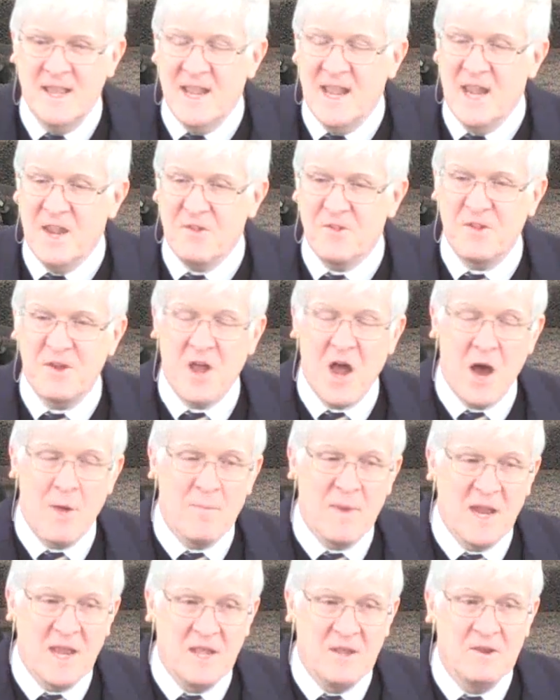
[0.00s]
He's
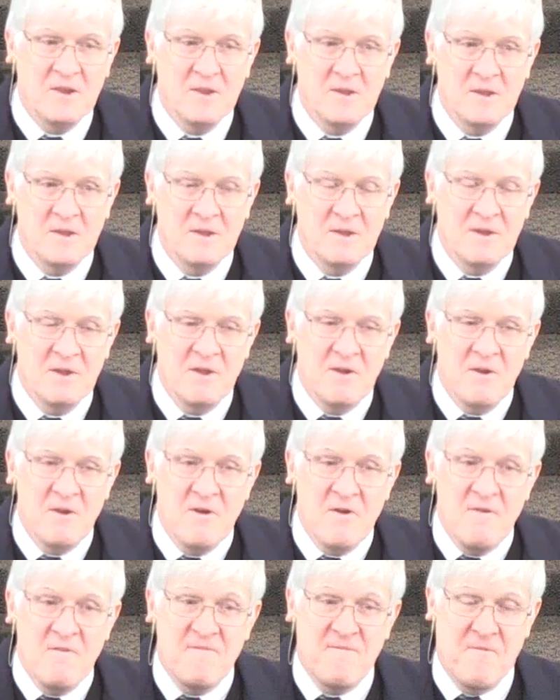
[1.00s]
coming
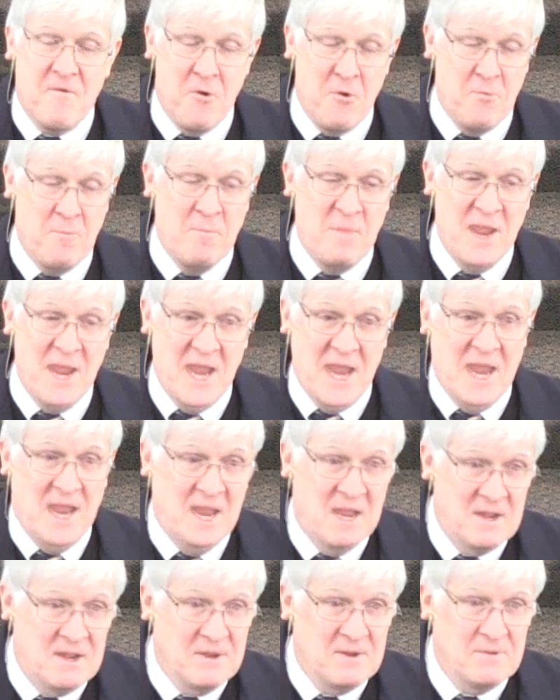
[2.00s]
for
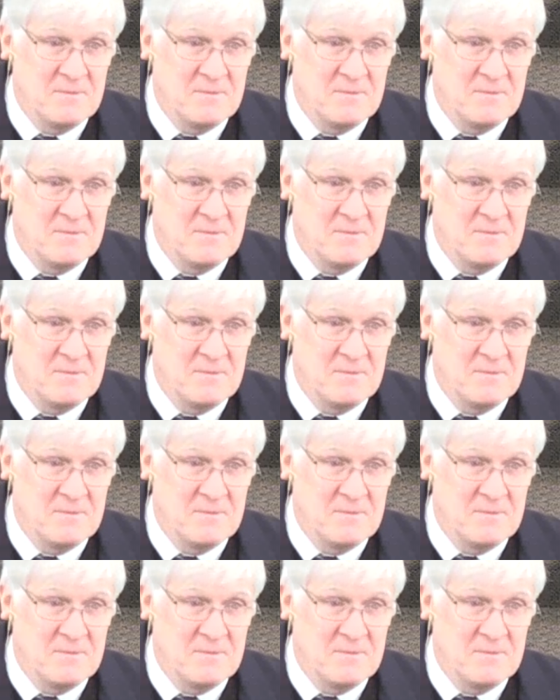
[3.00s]
me.